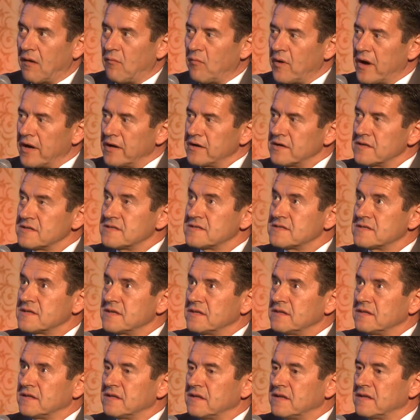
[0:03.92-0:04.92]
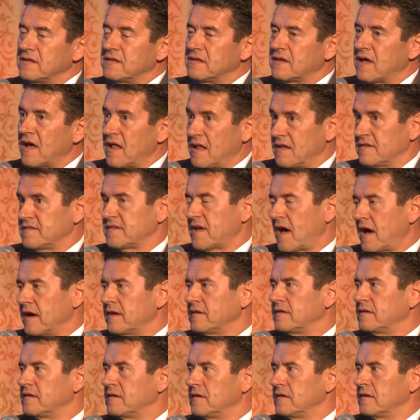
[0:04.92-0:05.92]
awareness in health
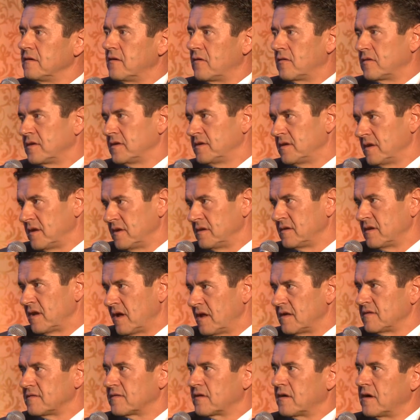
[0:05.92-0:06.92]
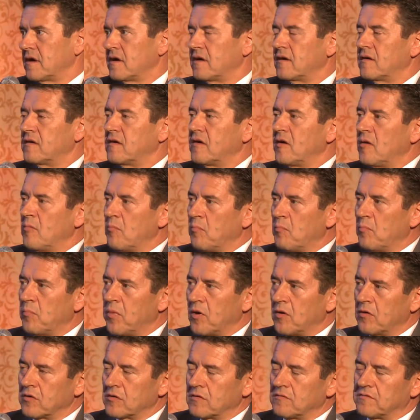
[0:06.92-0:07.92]
IT or in healthcare
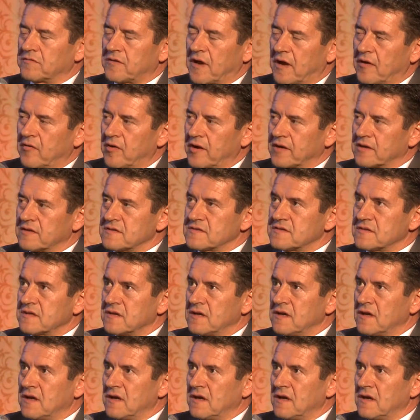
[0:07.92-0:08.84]
board of directors